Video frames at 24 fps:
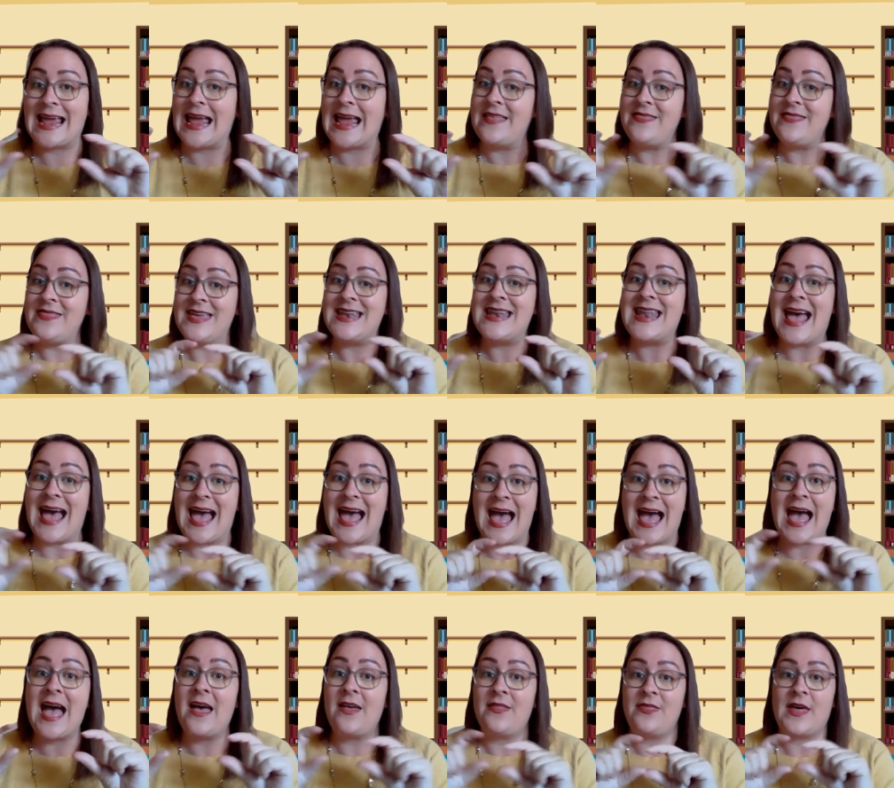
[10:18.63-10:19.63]
and then
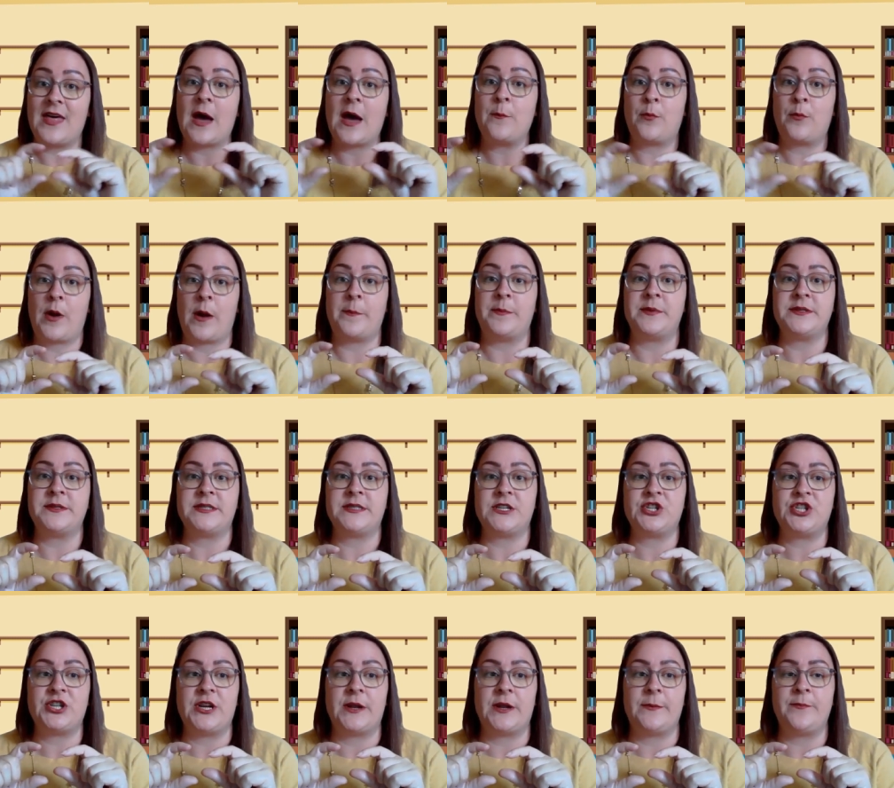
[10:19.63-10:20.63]
add that
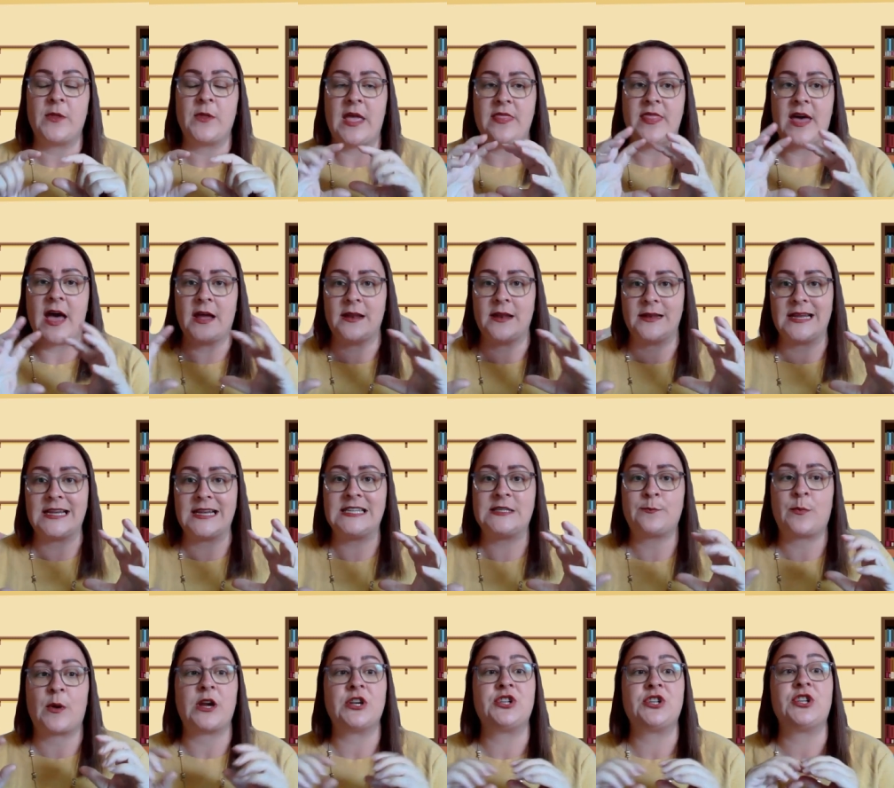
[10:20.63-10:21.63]
preposition and that
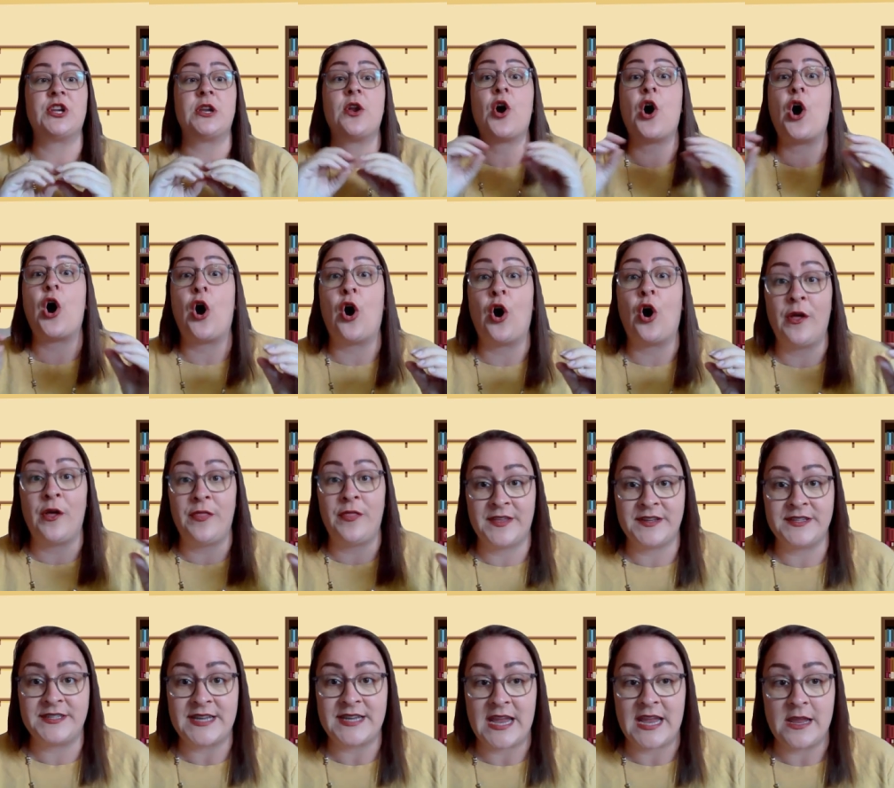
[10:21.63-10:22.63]
expression on the
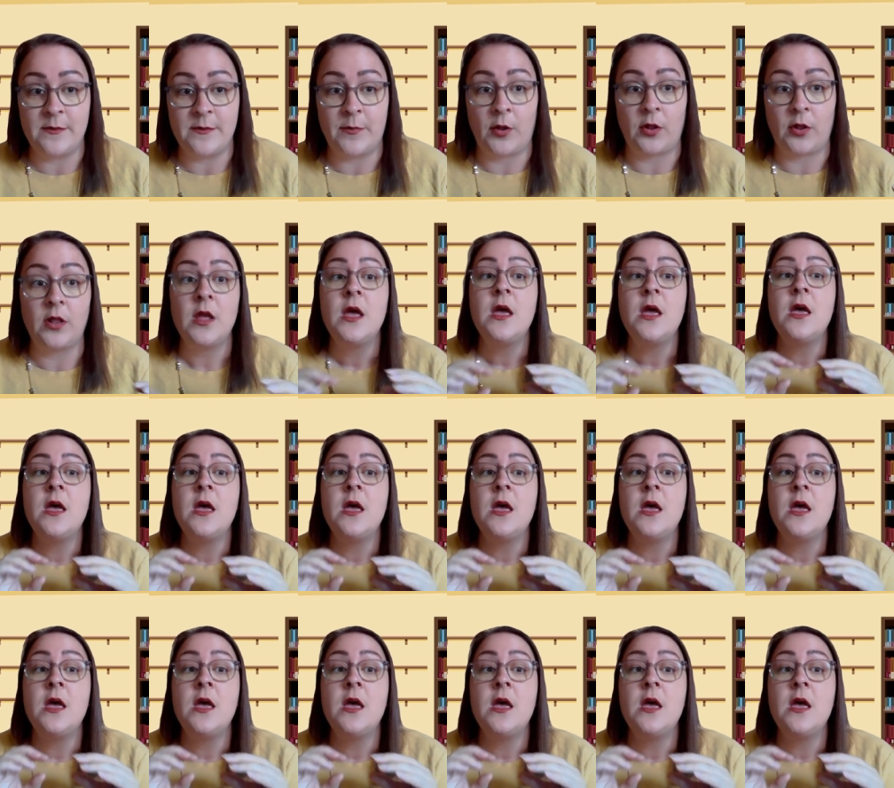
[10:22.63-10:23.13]
table.